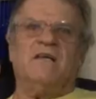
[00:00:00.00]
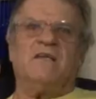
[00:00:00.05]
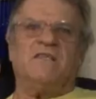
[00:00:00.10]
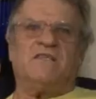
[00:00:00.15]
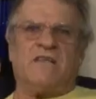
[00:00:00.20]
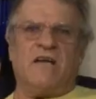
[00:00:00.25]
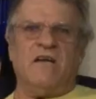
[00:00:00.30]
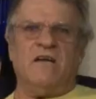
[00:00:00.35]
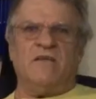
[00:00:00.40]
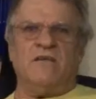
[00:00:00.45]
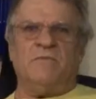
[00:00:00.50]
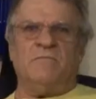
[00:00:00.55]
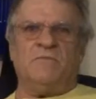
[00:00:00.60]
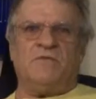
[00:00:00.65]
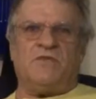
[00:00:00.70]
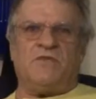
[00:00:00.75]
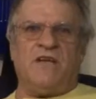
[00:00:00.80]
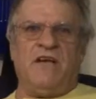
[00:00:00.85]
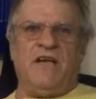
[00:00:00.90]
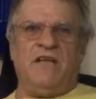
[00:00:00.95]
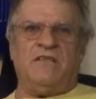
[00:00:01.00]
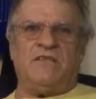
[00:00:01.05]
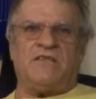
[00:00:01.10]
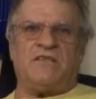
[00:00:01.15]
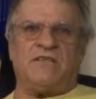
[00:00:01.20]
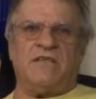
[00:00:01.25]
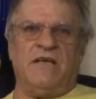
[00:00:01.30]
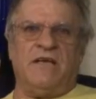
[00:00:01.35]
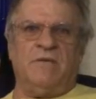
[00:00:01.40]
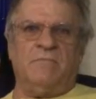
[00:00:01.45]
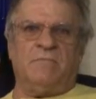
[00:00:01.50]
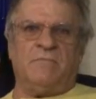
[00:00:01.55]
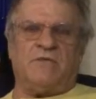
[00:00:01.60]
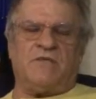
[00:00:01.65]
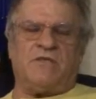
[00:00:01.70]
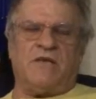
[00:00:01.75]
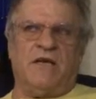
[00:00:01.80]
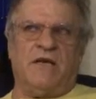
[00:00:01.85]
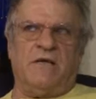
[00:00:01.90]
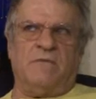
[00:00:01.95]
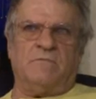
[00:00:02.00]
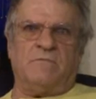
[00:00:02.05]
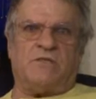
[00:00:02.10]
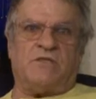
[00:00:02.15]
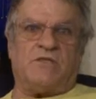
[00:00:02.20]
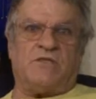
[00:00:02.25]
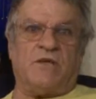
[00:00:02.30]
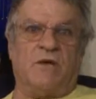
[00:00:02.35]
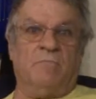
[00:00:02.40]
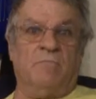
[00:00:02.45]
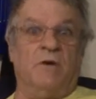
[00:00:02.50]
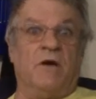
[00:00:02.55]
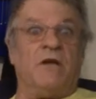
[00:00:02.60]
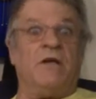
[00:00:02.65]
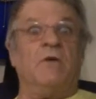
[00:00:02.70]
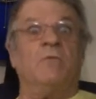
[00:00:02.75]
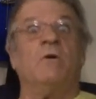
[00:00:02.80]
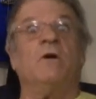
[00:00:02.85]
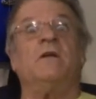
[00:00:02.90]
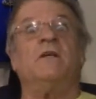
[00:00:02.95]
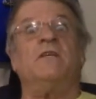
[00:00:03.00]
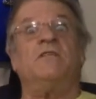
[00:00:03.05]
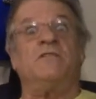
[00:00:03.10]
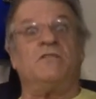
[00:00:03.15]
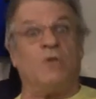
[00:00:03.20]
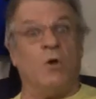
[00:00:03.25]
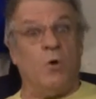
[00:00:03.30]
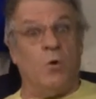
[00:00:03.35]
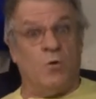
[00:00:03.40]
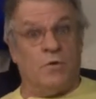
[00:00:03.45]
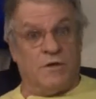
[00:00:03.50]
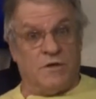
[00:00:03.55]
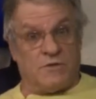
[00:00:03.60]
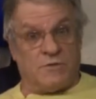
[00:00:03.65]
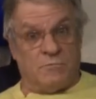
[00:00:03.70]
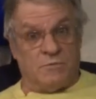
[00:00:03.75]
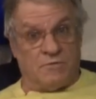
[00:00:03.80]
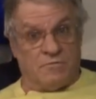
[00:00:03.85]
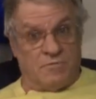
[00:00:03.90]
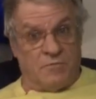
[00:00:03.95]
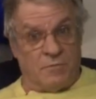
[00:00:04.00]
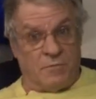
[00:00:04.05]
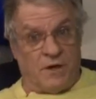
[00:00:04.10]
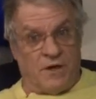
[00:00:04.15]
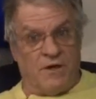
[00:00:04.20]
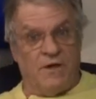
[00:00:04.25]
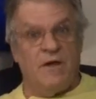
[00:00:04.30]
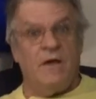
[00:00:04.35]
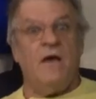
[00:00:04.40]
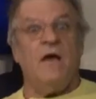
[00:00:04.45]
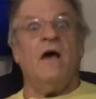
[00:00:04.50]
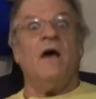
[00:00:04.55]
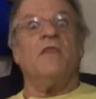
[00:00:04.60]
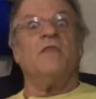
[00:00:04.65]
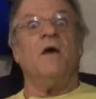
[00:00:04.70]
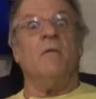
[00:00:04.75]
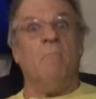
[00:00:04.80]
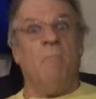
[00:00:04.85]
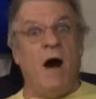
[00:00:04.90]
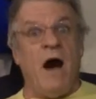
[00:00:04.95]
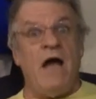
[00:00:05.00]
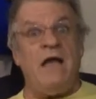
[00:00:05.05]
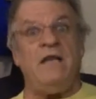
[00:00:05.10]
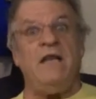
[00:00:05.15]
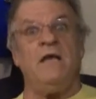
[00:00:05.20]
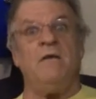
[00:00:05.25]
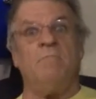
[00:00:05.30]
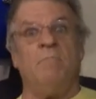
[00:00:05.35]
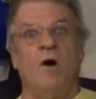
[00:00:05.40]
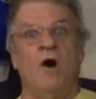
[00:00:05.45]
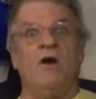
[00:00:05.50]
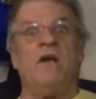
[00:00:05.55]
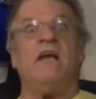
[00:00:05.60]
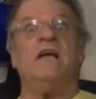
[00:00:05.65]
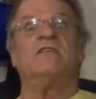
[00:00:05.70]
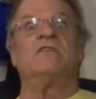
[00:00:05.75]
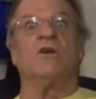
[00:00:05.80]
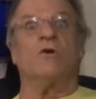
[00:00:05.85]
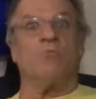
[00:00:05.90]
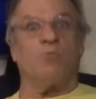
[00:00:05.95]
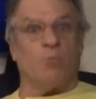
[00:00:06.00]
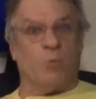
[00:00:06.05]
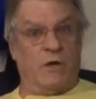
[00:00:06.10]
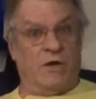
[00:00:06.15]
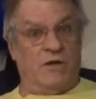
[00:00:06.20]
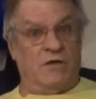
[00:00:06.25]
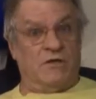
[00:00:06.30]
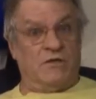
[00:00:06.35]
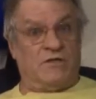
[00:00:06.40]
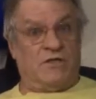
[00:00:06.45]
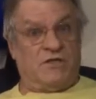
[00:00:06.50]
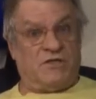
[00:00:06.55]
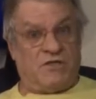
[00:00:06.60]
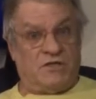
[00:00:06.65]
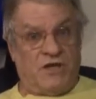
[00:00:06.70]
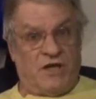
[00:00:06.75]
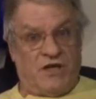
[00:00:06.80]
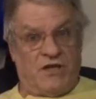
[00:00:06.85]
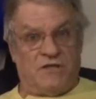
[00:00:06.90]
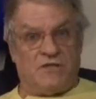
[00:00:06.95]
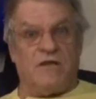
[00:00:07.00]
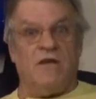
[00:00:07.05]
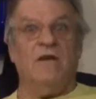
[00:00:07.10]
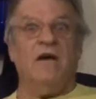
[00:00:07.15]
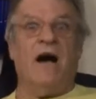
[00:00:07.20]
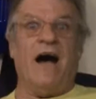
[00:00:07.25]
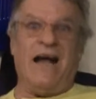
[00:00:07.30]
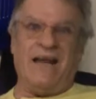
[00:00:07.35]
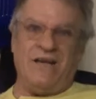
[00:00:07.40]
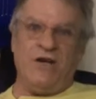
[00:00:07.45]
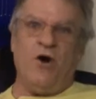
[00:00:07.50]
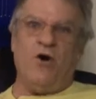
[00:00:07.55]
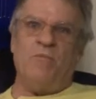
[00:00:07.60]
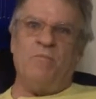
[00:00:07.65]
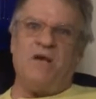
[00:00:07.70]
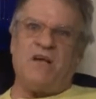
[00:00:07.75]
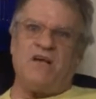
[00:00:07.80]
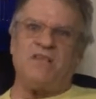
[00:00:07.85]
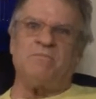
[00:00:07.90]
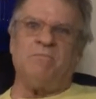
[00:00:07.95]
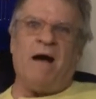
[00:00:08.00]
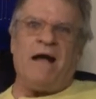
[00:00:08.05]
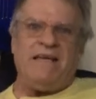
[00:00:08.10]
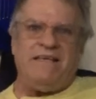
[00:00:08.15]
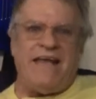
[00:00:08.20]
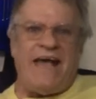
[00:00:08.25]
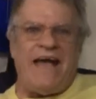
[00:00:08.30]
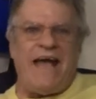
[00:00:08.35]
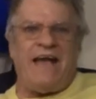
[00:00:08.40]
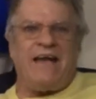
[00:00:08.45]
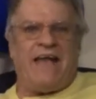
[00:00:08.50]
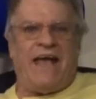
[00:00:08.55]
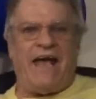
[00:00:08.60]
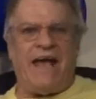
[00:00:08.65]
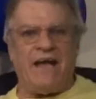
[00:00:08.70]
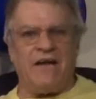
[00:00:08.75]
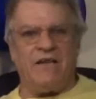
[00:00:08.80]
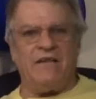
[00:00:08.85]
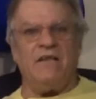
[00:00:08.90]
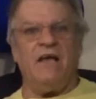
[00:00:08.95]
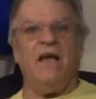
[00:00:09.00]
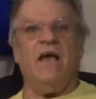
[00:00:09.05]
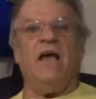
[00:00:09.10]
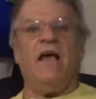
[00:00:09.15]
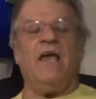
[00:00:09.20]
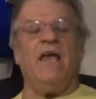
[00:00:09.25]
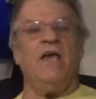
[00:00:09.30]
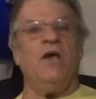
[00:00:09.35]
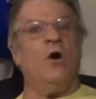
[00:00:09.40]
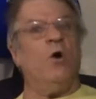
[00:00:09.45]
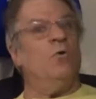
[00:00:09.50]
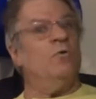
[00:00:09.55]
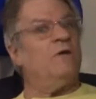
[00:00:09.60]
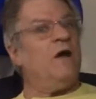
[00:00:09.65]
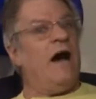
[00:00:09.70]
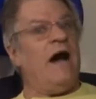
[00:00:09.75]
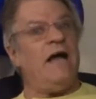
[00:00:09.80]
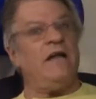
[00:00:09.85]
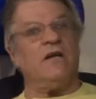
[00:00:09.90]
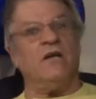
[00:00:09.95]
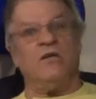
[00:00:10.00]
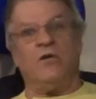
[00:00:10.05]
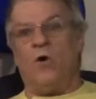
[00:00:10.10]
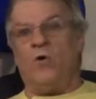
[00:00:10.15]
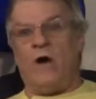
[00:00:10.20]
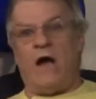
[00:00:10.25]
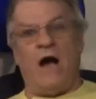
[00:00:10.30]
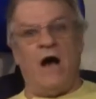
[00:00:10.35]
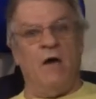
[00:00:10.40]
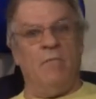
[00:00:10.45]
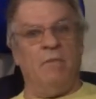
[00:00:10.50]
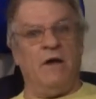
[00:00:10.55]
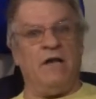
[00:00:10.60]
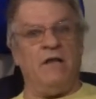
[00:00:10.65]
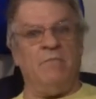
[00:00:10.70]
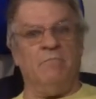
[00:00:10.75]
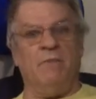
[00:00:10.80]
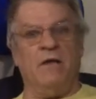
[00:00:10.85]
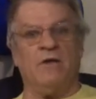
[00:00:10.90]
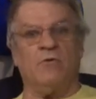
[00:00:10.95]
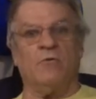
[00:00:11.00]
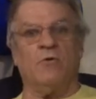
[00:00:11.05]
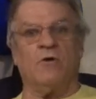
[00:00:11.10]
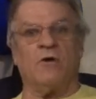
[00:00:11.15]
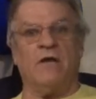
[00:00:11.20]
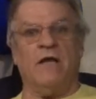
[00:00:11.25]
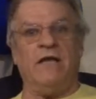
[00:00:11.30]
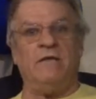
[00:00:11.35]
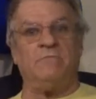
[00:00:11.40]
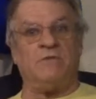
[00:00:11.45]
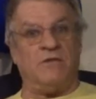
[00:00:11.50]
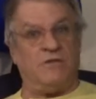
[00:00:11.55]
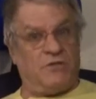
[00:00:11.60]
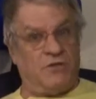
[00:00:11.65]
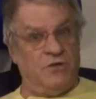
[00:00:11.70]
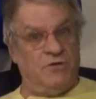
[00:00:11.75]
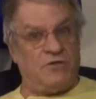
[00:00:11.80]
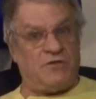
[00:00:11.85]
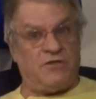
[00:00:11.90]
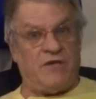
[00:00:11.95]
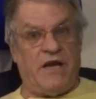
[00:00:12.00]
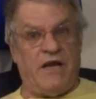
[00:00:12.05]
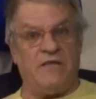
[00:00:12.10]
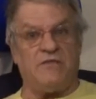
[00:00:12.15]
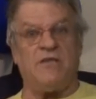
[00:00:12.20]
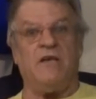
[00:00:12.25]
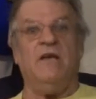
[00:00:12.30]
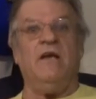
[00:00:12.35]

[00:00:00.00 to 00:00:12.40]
Seldom seen Slim Sam somebody really stole this one from me. The mining bug is a real disease. I know because my dad had it. He owned I don't know how many mineral claims in two states,